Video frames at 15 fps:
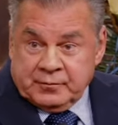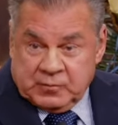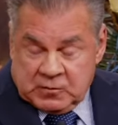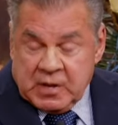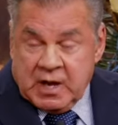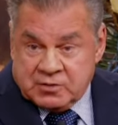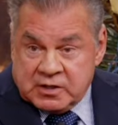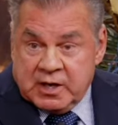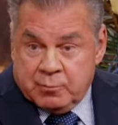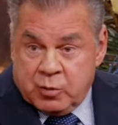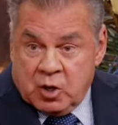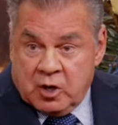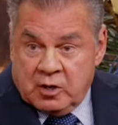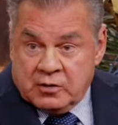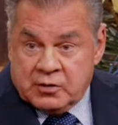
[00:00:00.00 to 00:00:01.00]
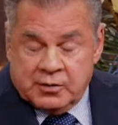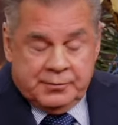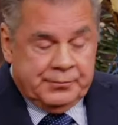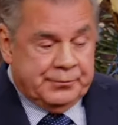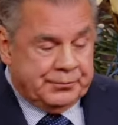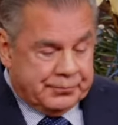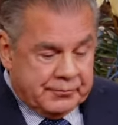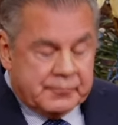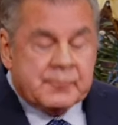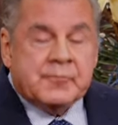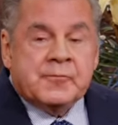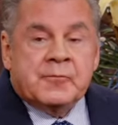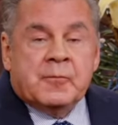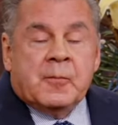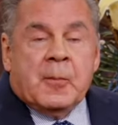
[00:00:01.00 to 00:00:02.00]
God's got parts.
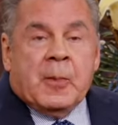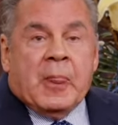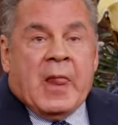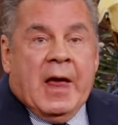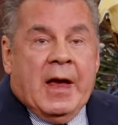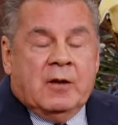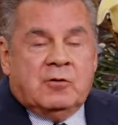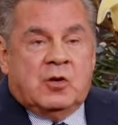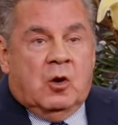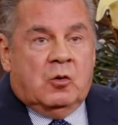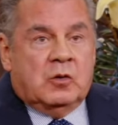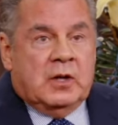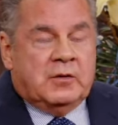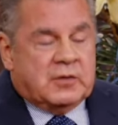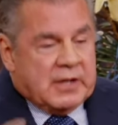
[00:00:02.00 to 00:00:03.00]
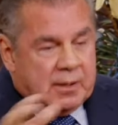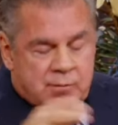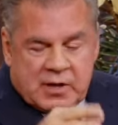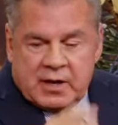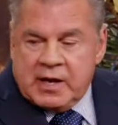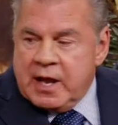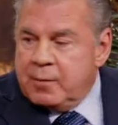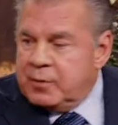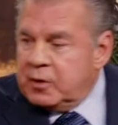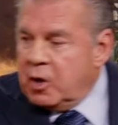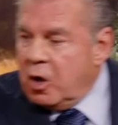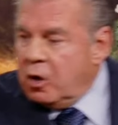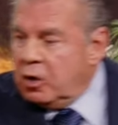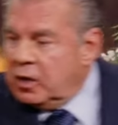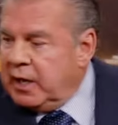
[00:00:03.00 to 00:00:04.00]
And so the same thing happened.
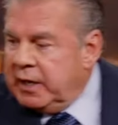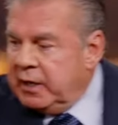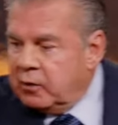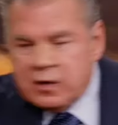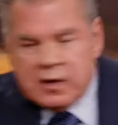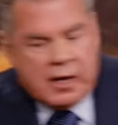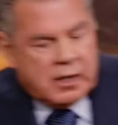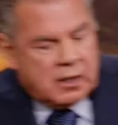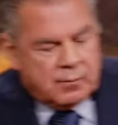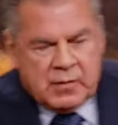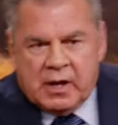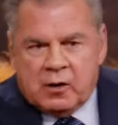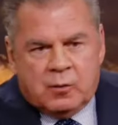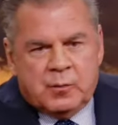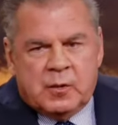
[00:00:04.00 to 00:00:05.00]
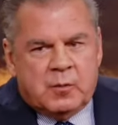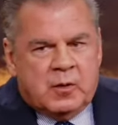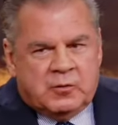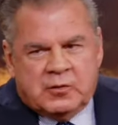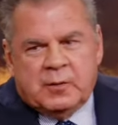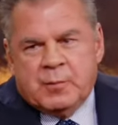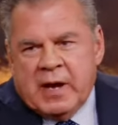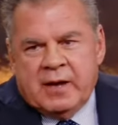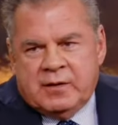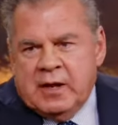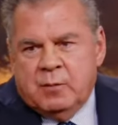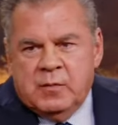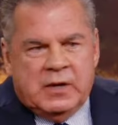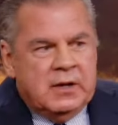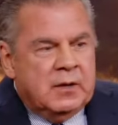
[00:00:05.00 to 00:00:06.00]
All eight or nine of them, I don't remember, about
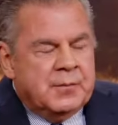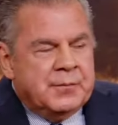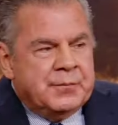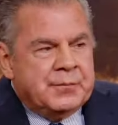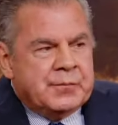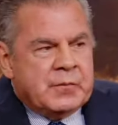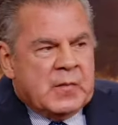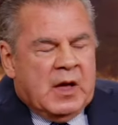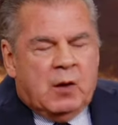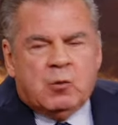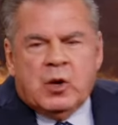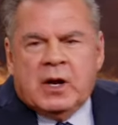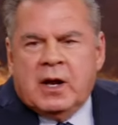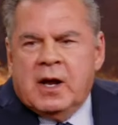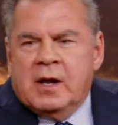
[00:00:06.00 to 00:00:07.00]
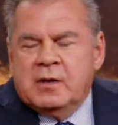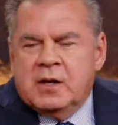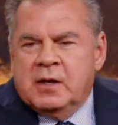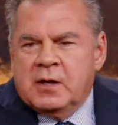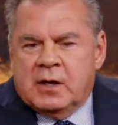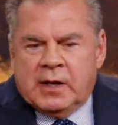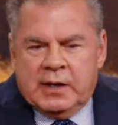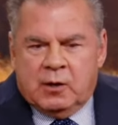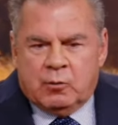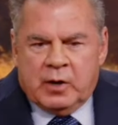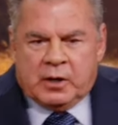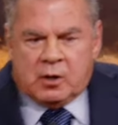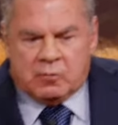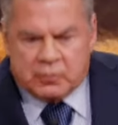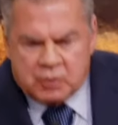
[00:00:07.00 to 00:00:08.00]
that many. And when I got done, the lady
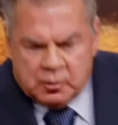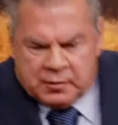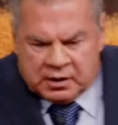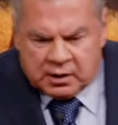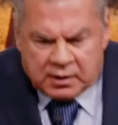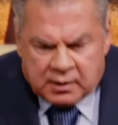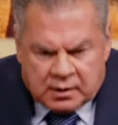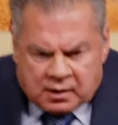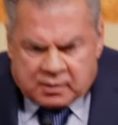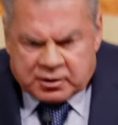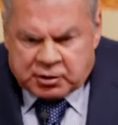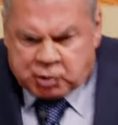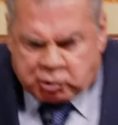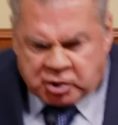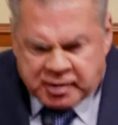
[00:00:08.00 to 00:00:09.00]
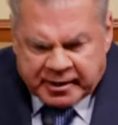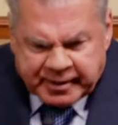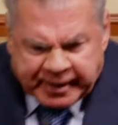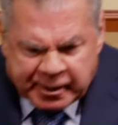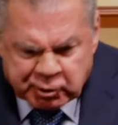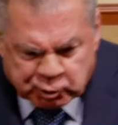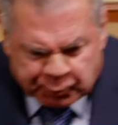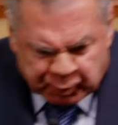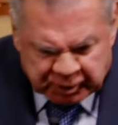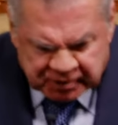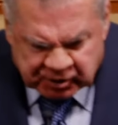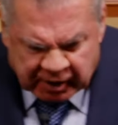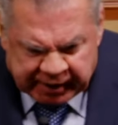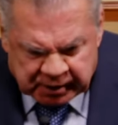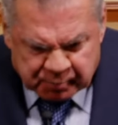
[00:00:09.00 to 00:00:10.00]
ran over to me. Did you see that angel put his
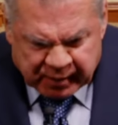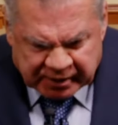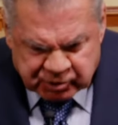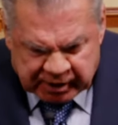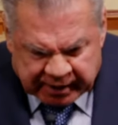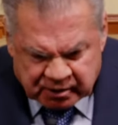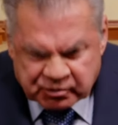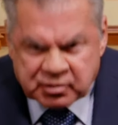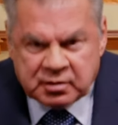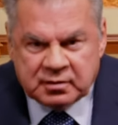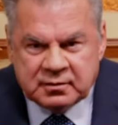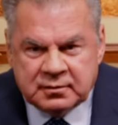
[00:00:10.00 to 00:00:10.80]
hand in my chest?